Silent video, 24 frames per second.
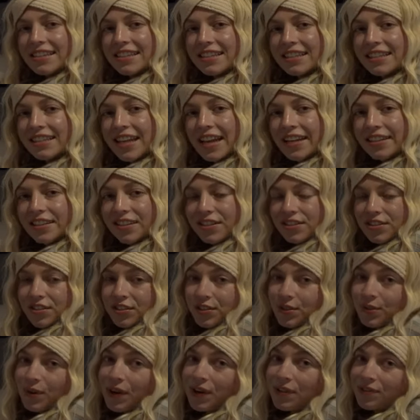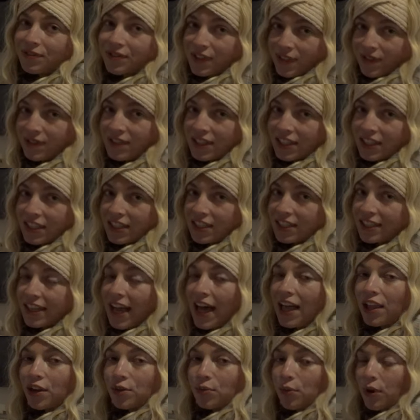is connected to a 15
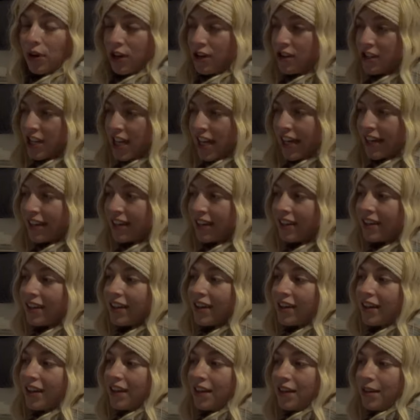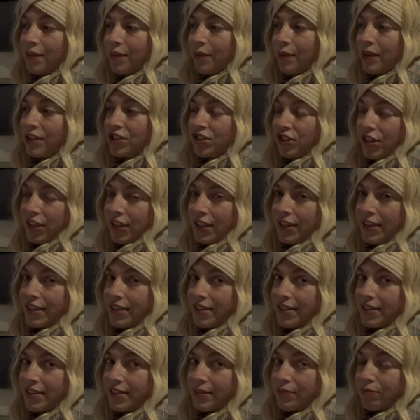gallon water tank, which
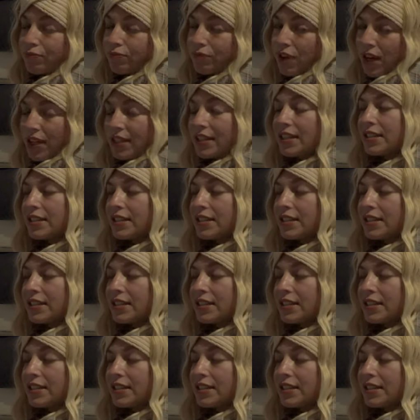is a